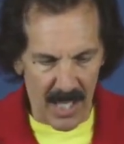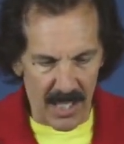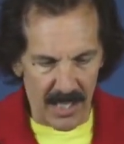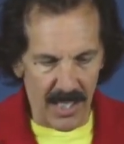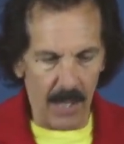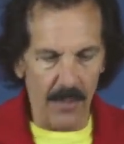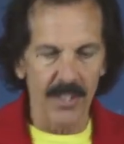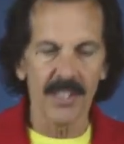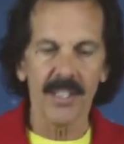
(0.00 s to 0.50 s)

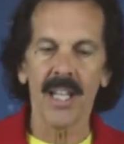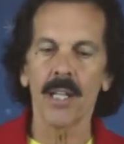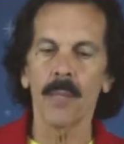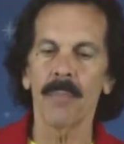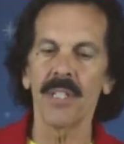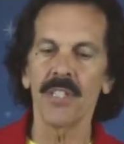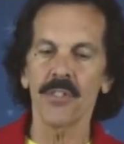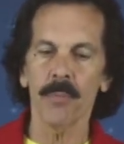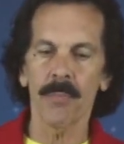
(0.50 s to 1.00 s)
Now you take a
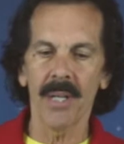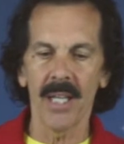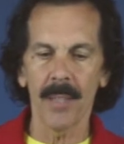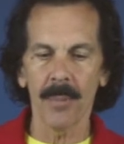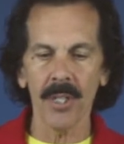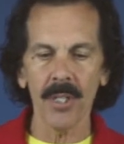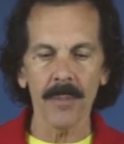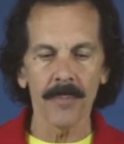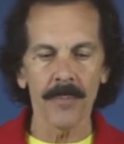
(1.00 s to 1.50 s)
piece of
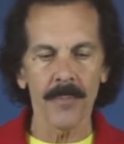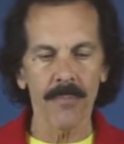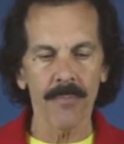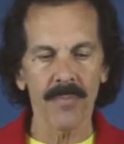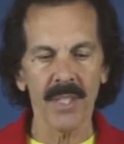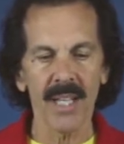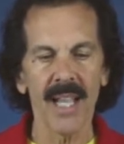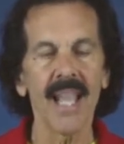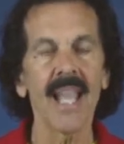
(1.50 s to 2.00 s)
paper
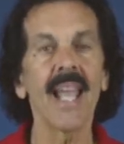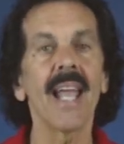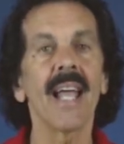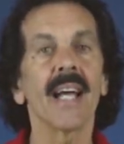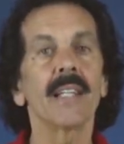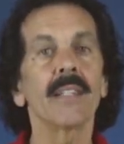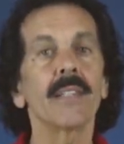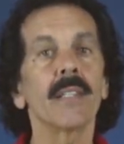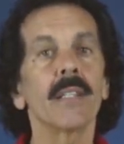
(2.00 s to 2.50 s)

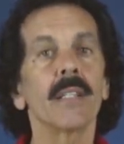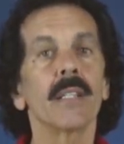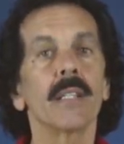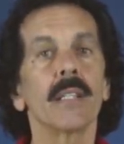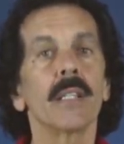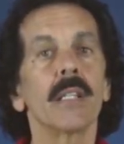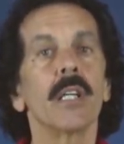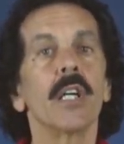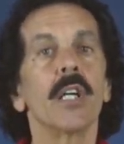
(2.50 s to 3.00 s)
and
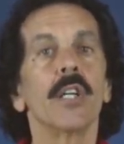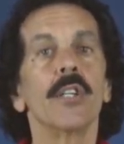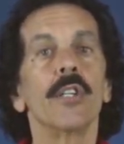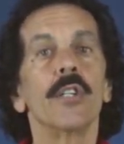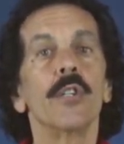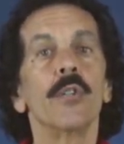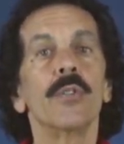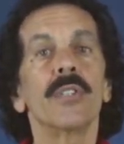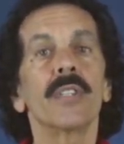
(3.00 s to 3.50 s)

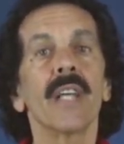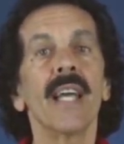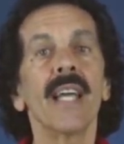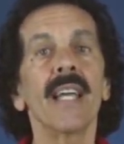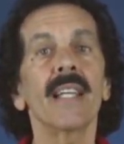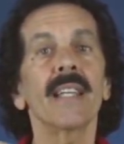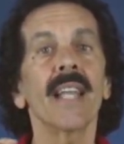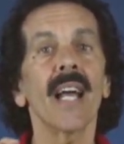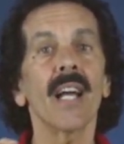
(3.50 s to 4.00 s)
you
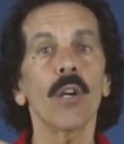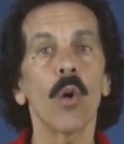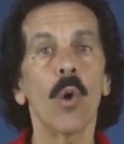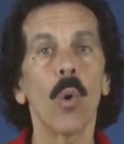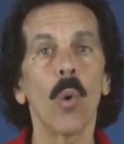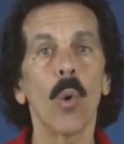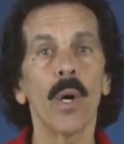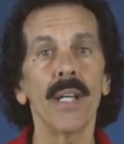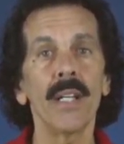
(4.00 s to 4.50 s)
take that
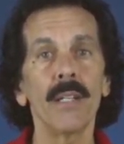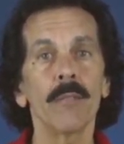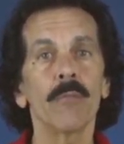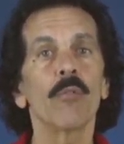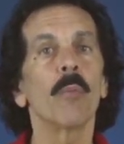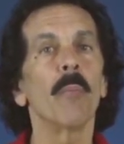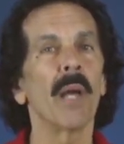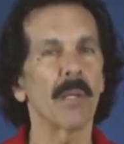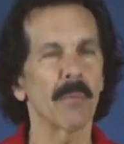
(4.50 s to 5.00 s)
coin,
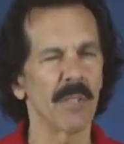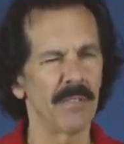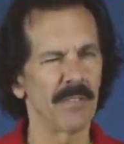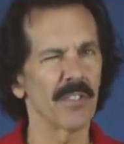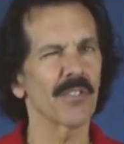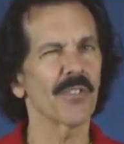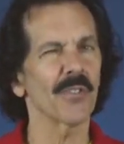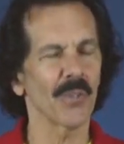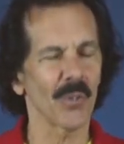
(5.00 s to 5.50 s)
we'll make believe
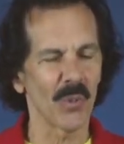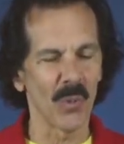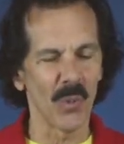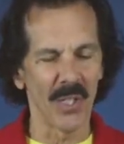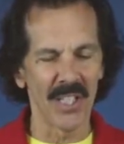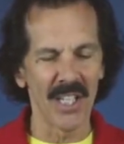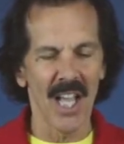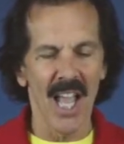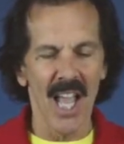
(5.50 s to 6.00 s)
this is a
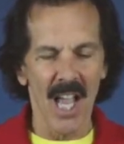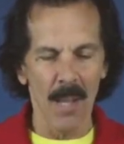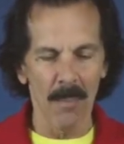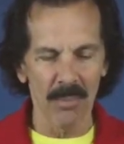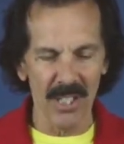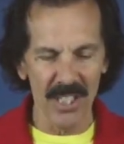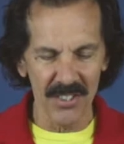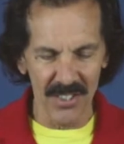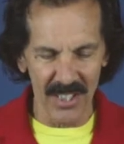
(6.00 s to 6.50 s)
coin, and
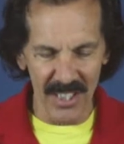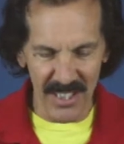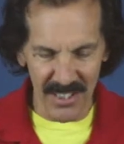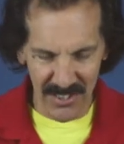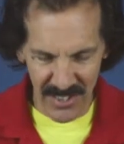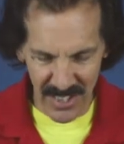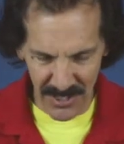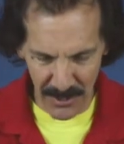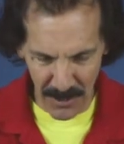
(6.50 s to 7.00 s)
place it in the
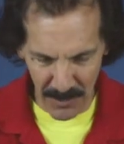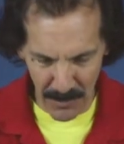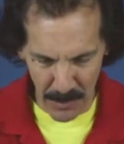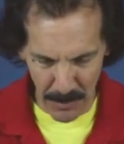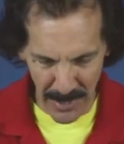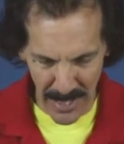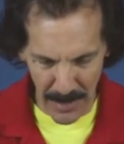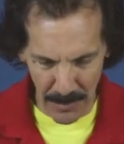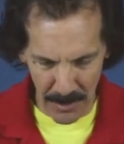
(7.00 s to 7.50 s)
center of the
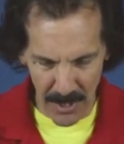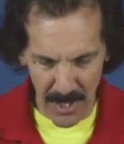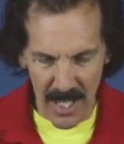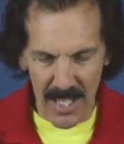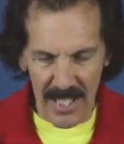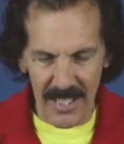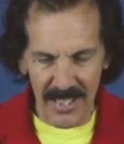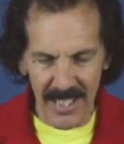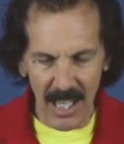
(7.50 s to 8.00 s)
paper.
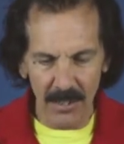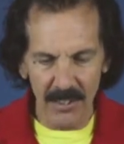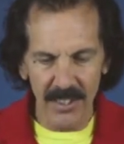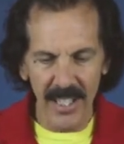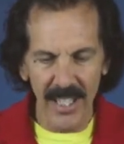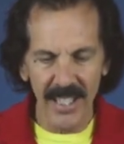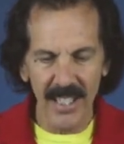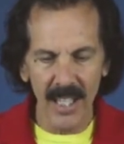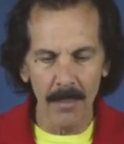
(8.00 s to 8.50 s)
Now
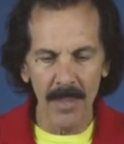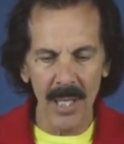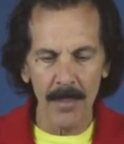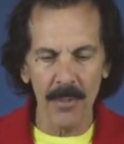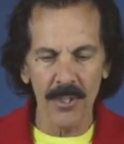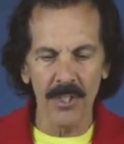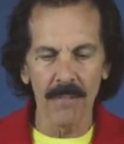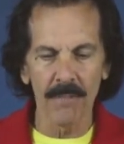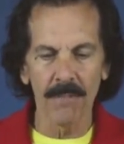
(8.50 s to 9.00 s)
take that
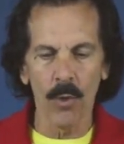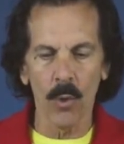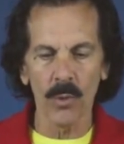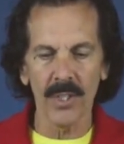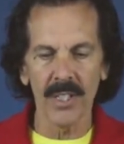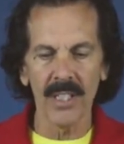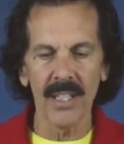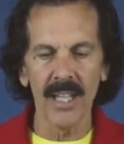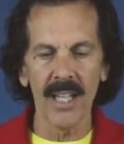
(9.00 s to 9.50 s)
paper and you
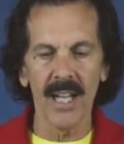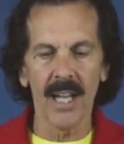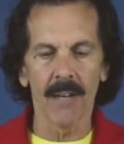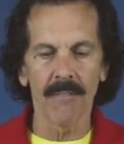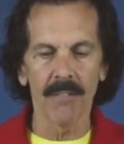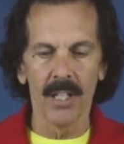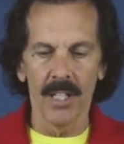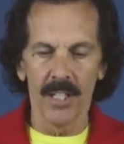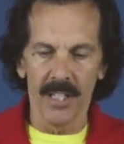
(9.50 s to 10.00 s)
fold it in half.